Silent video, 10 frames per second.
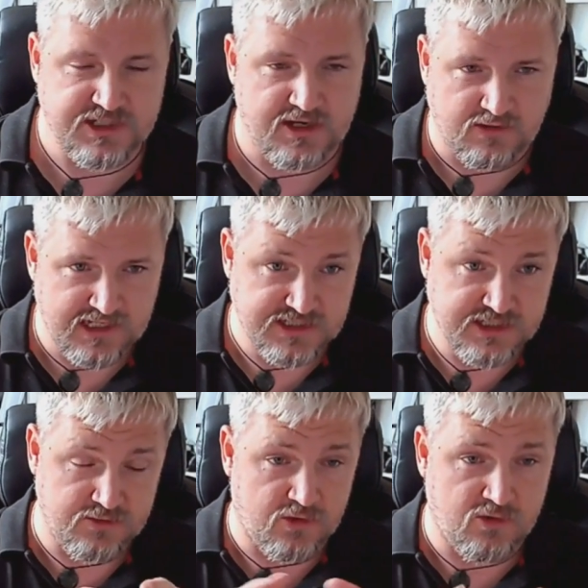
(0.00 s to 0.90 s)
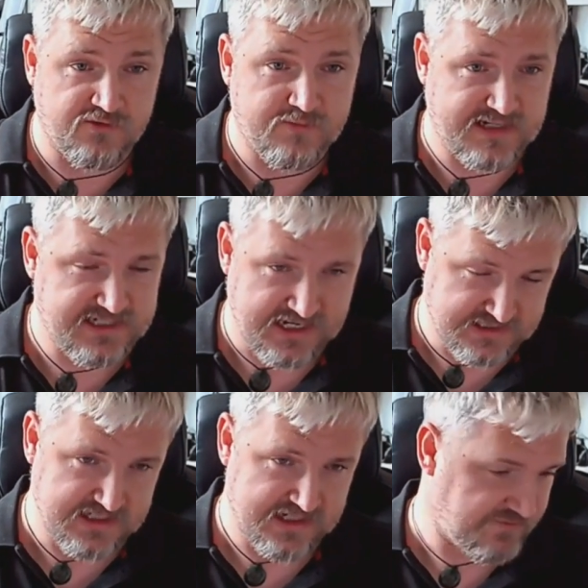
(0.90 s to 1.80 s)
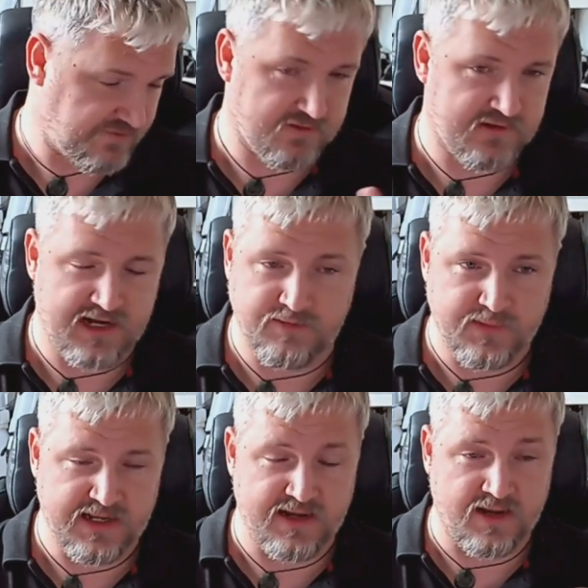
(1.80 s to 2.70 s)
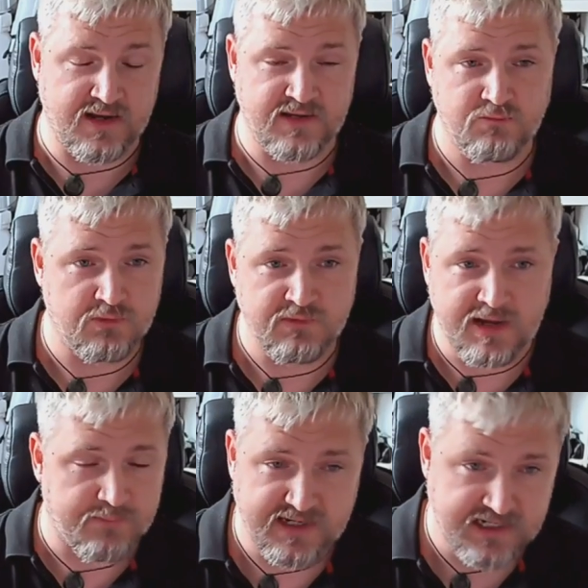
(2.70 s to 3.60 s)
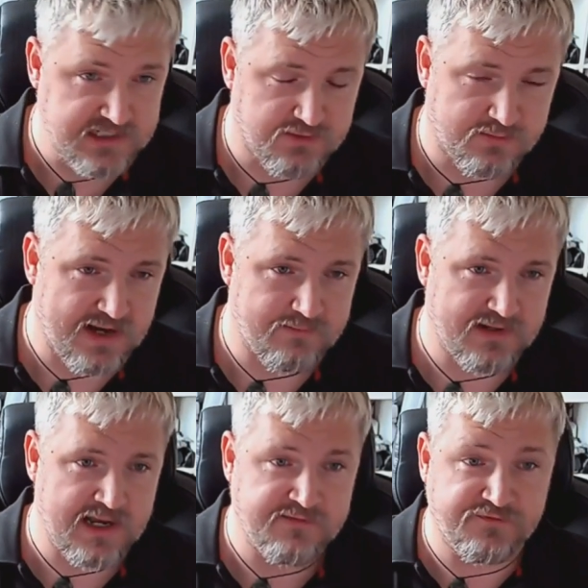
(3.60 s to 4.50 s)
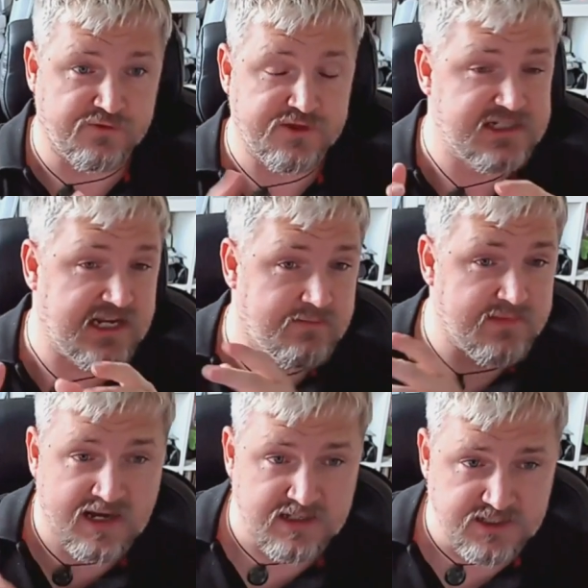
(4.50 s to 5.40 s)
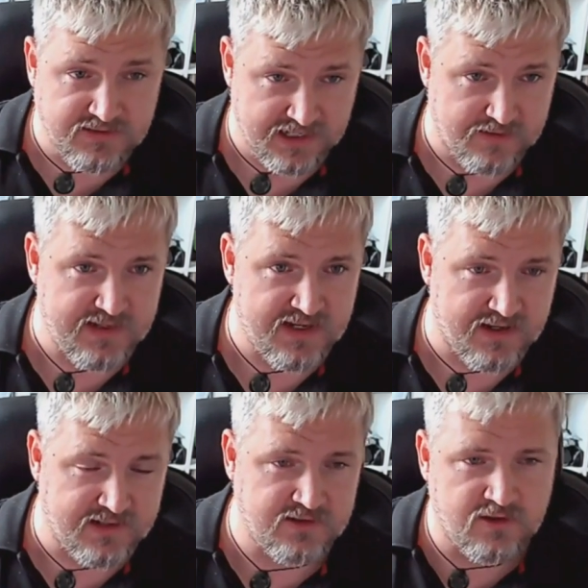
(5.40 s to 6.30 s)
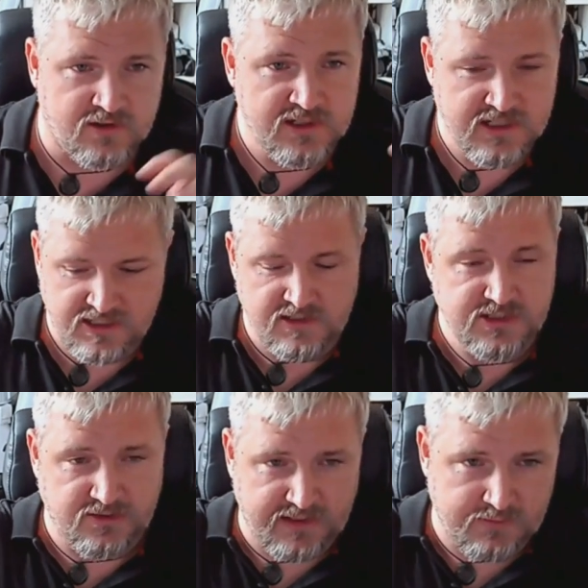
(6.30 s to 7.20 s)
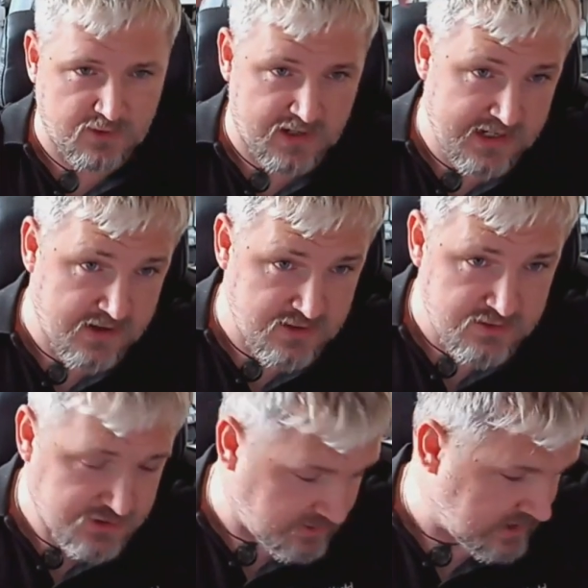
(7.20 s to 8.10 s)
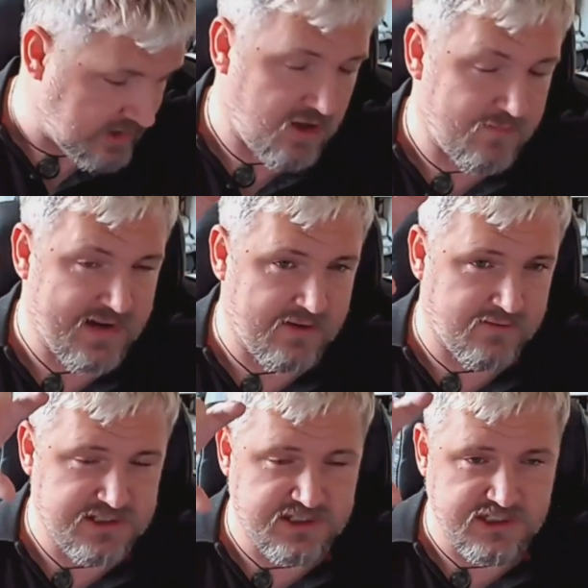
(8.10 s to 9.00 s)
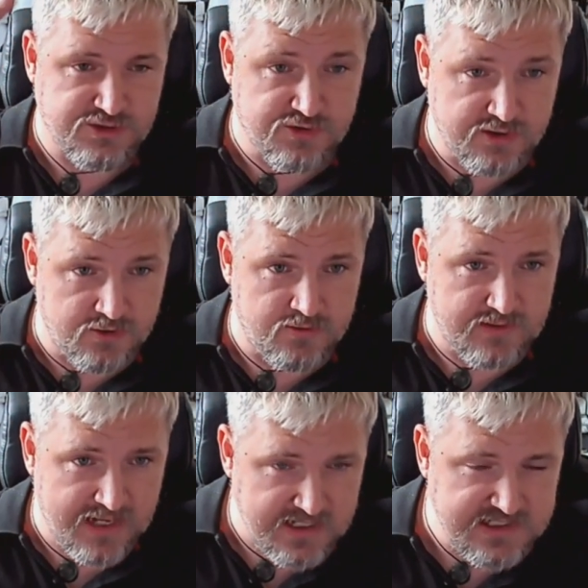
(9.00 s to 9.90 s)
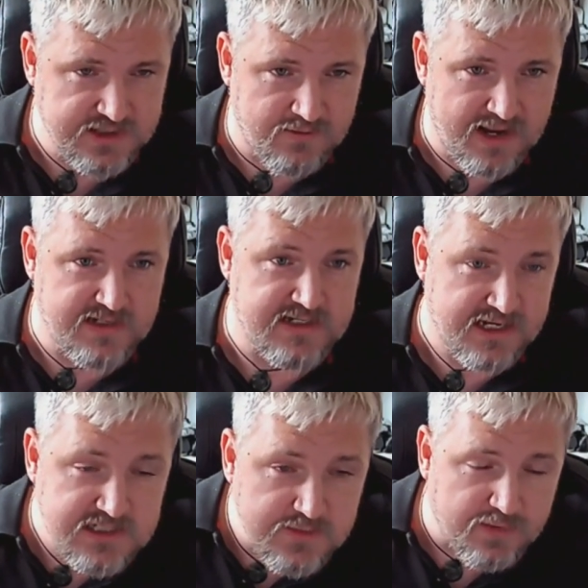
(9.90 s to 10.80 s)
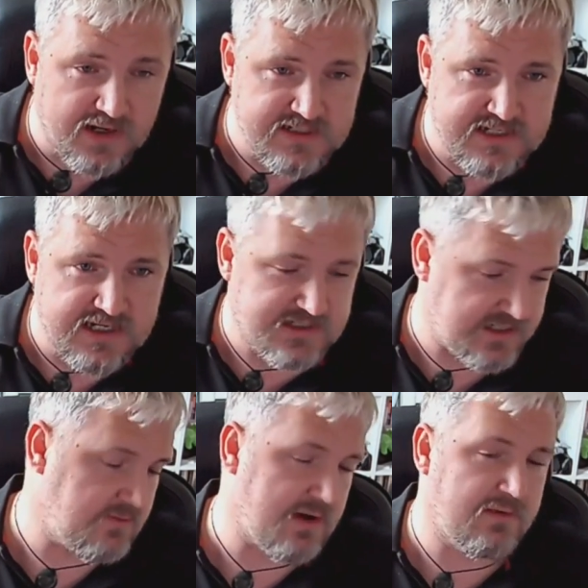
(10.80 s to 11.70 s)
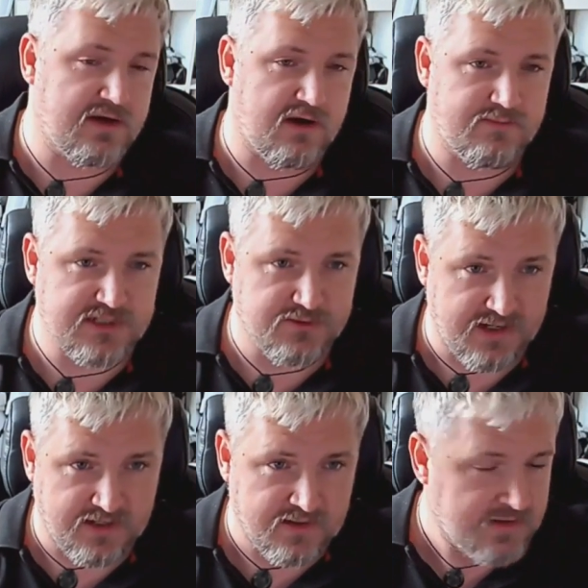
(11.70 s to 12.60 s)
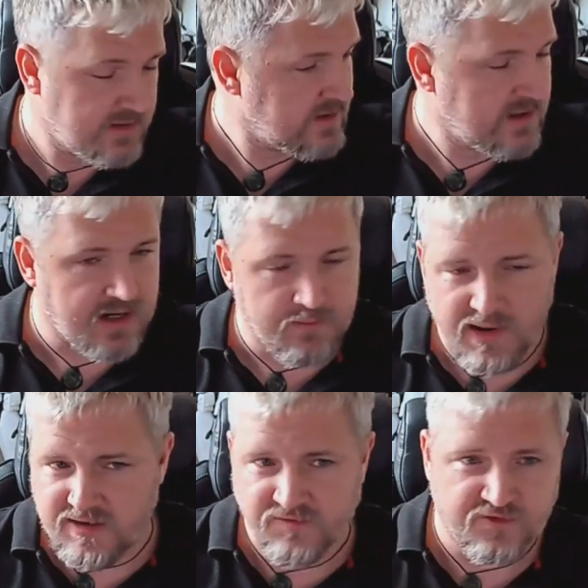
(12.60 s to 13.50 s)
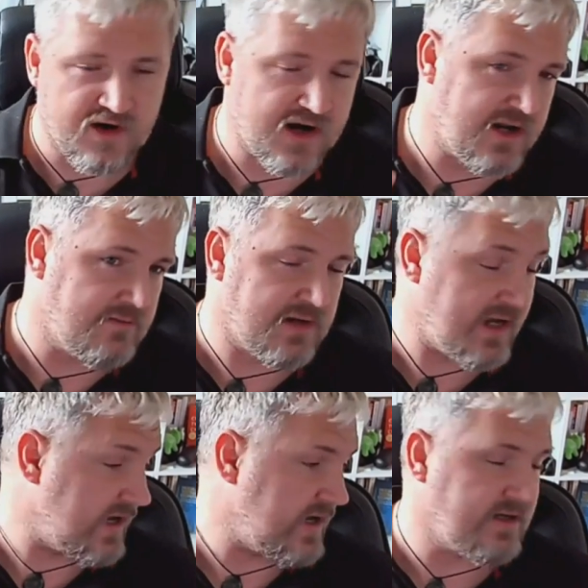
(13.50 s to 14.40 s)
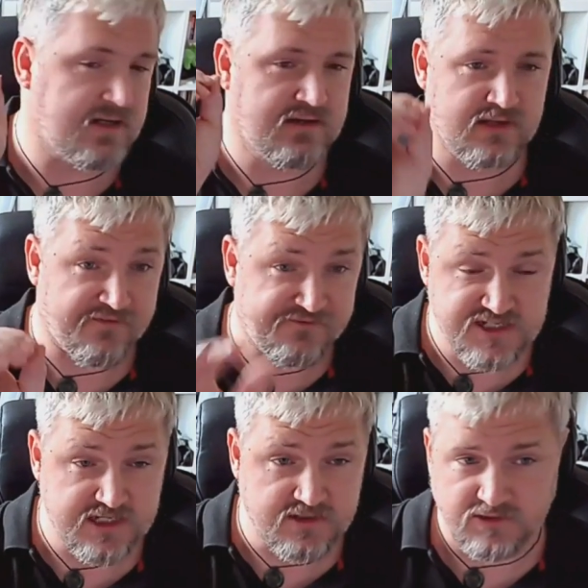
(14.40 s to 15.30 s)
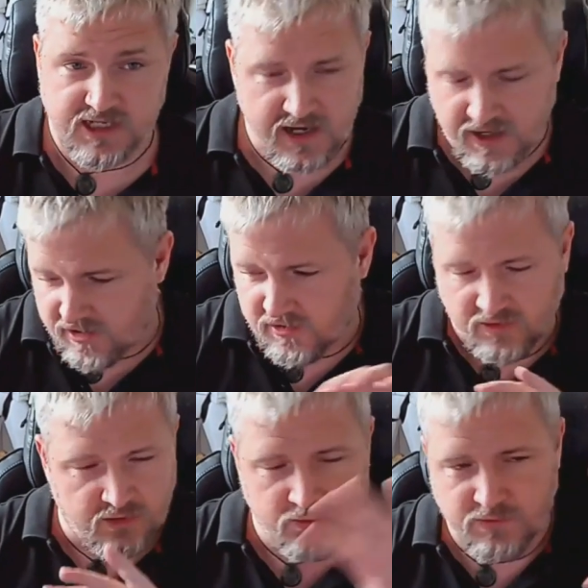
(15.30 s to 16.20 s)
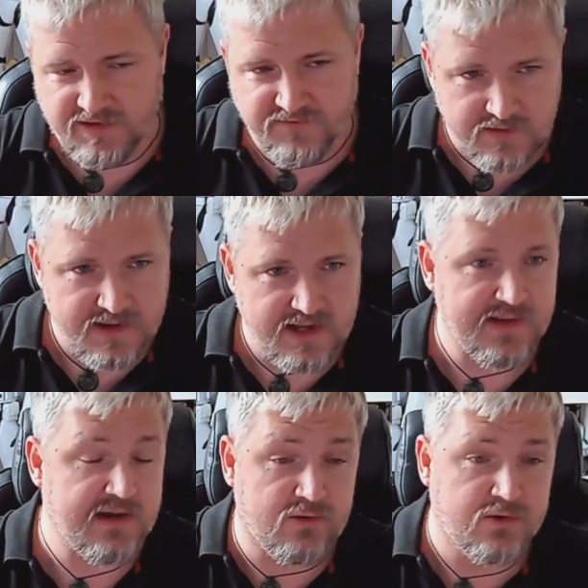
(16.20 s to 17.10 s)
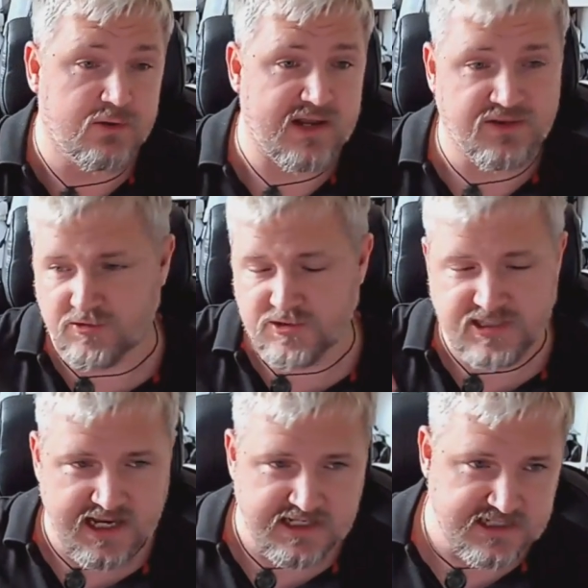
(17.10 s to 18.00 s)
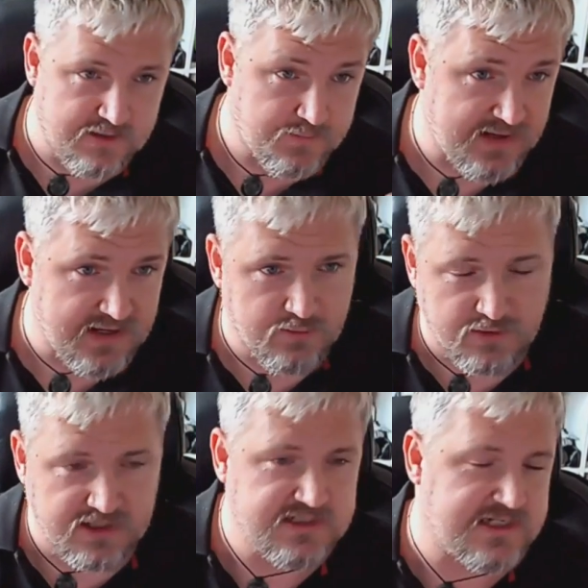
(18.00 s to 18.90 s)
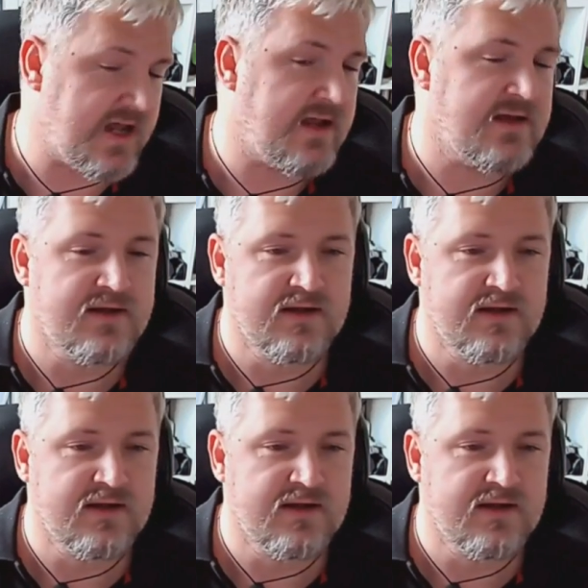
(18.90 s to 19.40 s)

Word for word: You know, let's do all of my testing for API and put it into a pipeline for the team that are doing API, not doing what I know you talk a lot about, which is this true end to end enterprise testing where we're going between a mainframe, a, a physical car, or whatever it may be, all the way through to SAP, Workday,